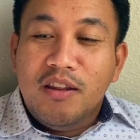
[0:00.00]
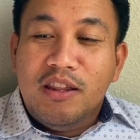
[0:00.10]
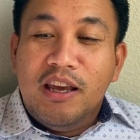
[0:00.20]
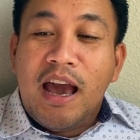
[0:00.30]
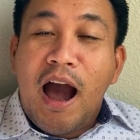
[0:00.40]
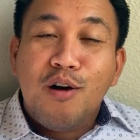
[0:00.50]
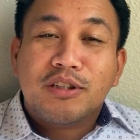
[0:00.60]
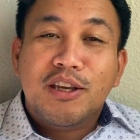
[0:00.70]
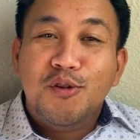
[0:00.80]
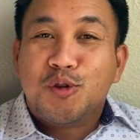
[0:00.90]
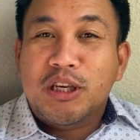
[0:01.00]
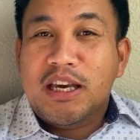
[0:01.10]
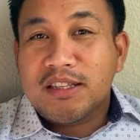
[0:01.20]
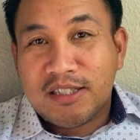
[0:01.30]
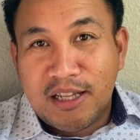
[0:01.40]
the house that you see
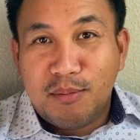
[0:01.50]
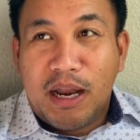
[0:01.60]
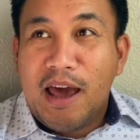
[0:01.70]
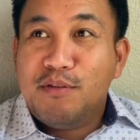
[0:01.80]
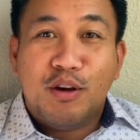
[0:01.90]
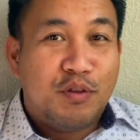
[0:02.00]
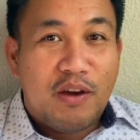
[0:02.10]
in Siliman Avenue, if you